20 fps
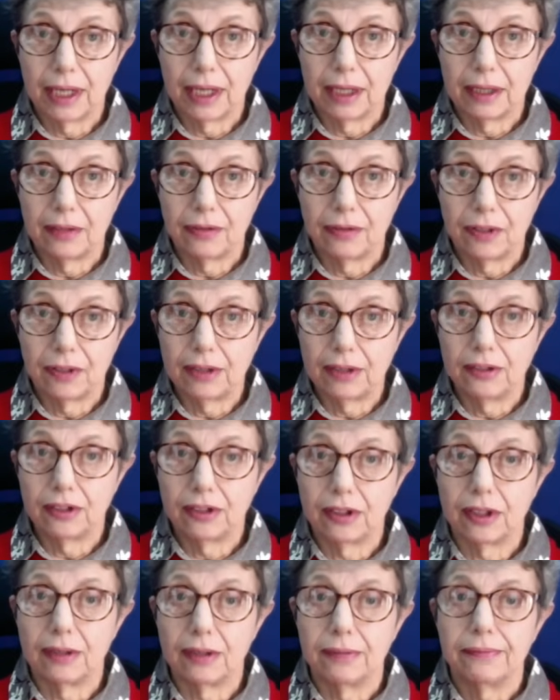Brian of
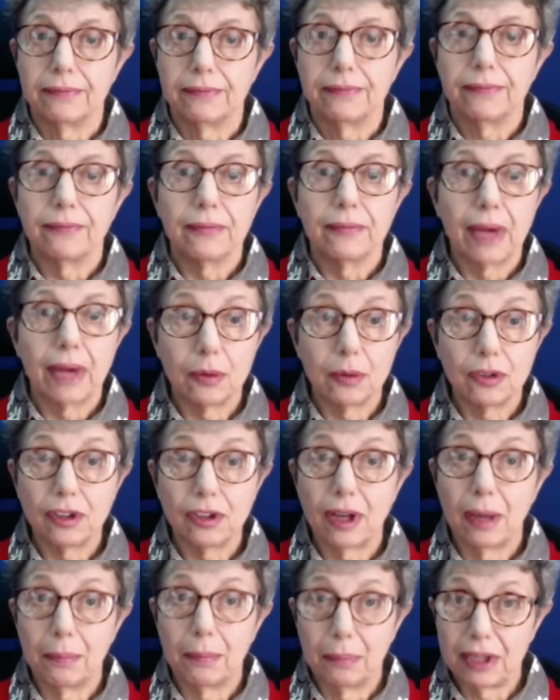London. I
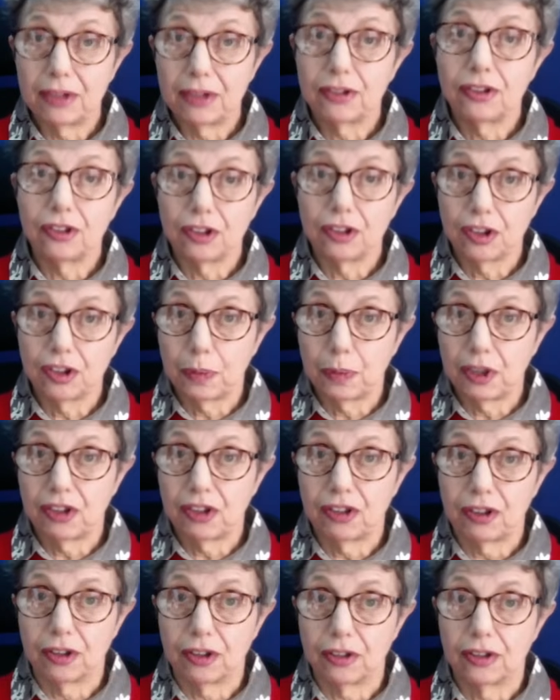was a bit
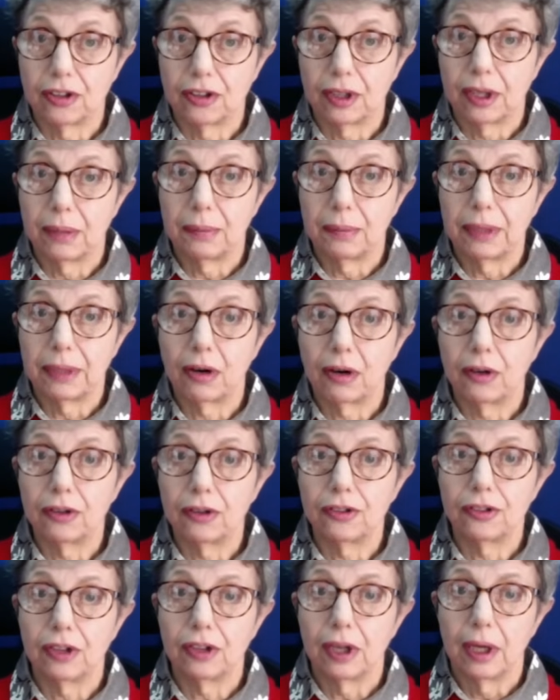suspicious
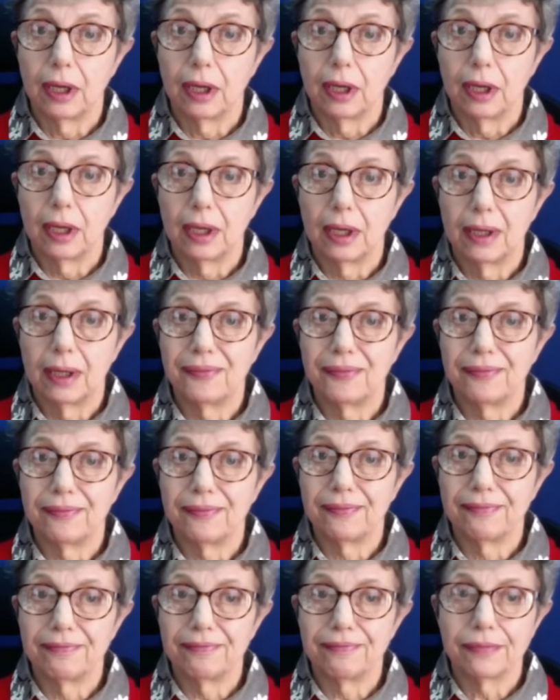because,
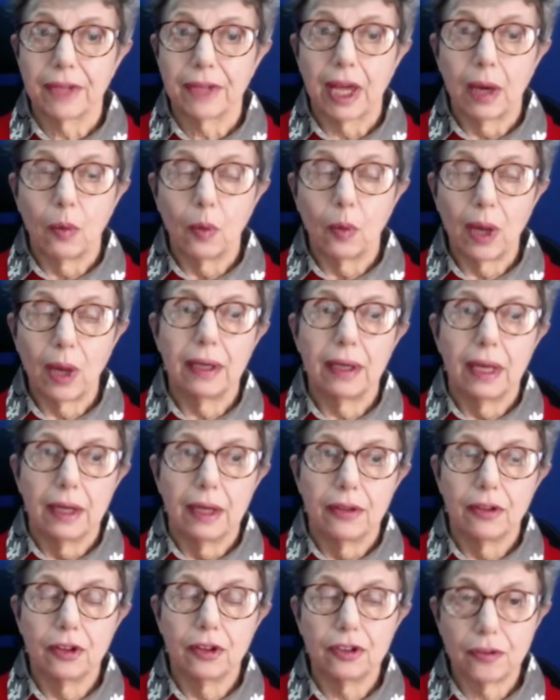
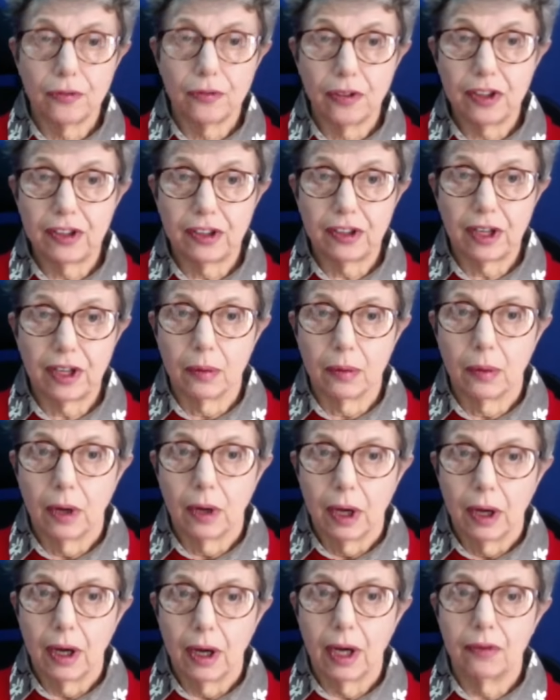well, there's a
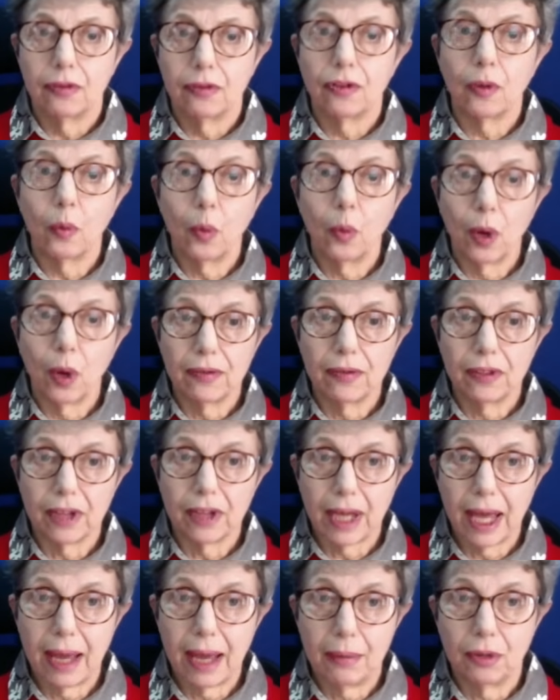video from one of
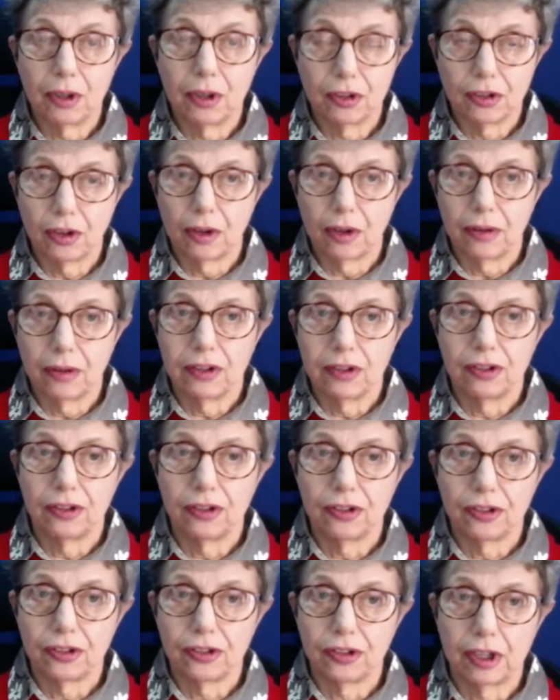the cameras on
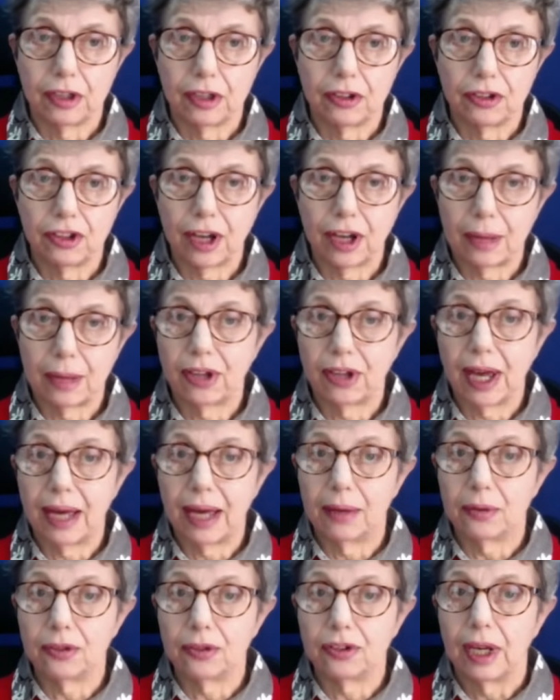this chap's
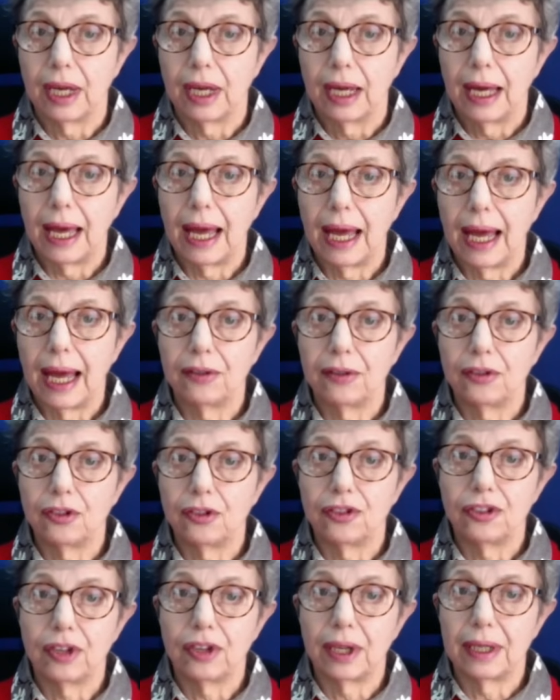house,
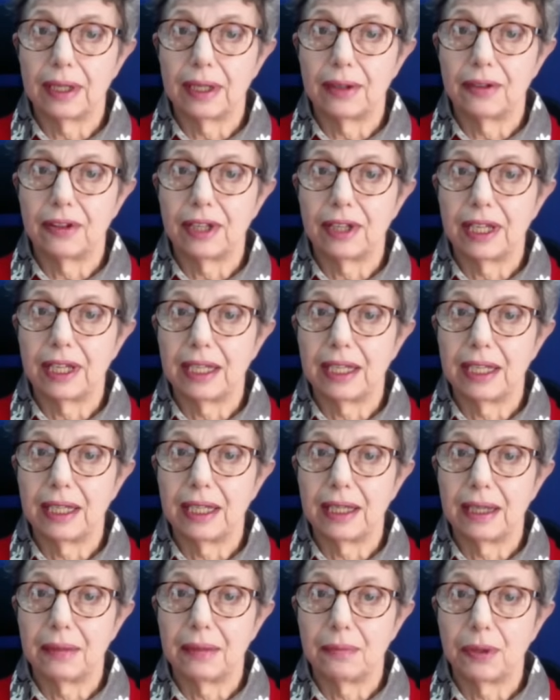and
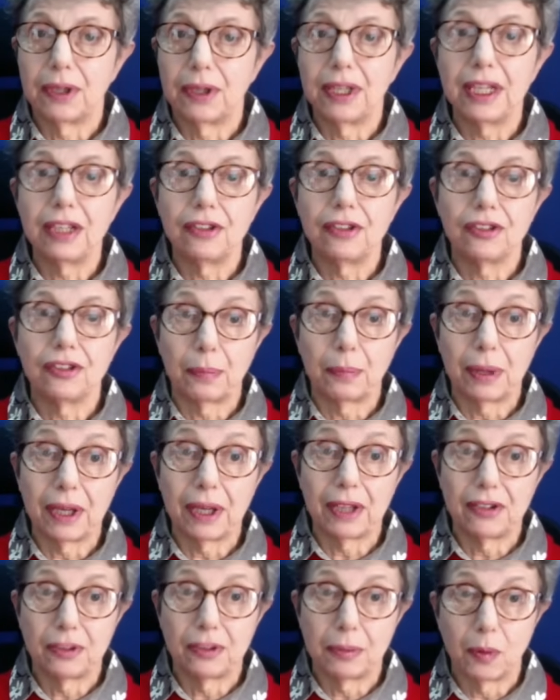the police
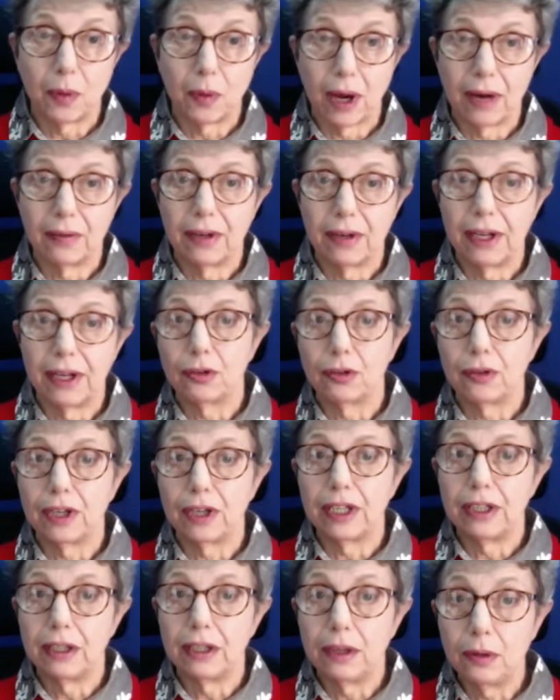appear to be wearing
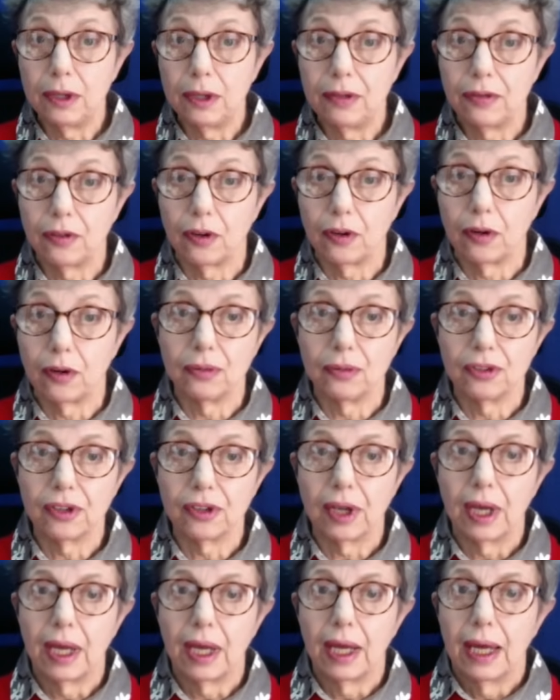green
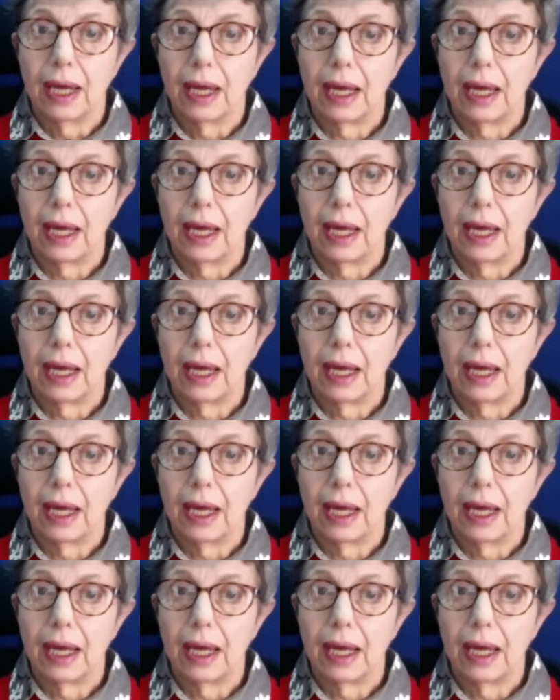uniforms.